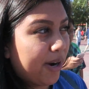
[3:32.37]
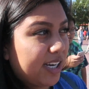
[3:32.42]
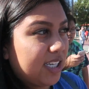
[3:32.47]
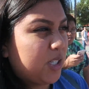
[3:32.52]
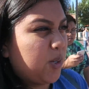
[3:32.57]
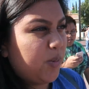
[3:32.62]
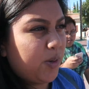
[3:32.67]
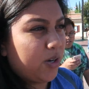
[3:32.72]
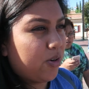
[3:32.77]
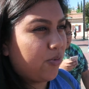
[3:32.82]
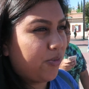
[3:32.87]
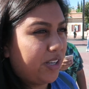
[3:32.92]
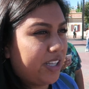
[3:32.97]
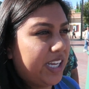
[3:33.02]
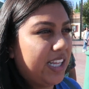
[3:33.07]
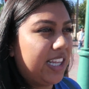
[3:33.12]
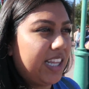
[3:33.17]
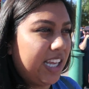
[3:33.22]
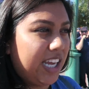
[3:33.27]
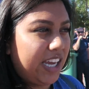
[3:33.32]
parks and we don't
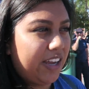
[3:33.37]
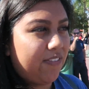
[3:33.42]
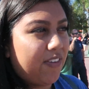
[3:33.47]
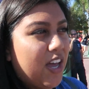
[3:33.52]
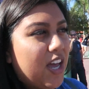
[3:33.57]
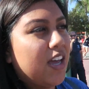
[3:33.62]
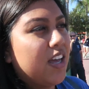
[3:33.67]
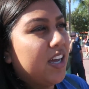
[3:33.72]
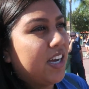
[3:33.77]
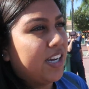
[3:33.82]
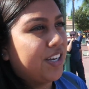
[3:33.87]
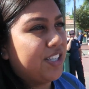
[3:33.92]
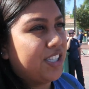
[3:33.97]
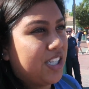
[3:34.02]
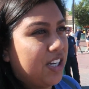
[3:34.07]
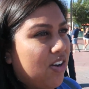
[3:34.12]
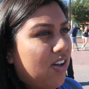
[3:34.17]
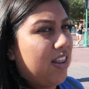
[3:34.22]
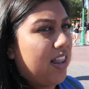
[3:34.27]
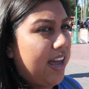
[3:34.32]
really leave
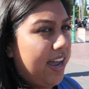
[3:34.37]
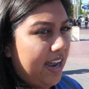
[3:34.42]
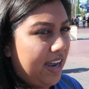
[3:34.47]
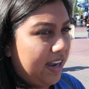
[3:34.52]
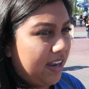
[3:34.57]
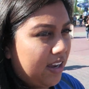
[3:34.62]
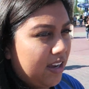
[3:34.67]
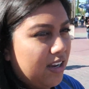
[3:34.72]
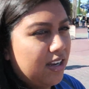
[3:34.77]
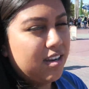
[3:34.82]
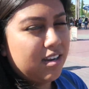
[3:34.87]
until like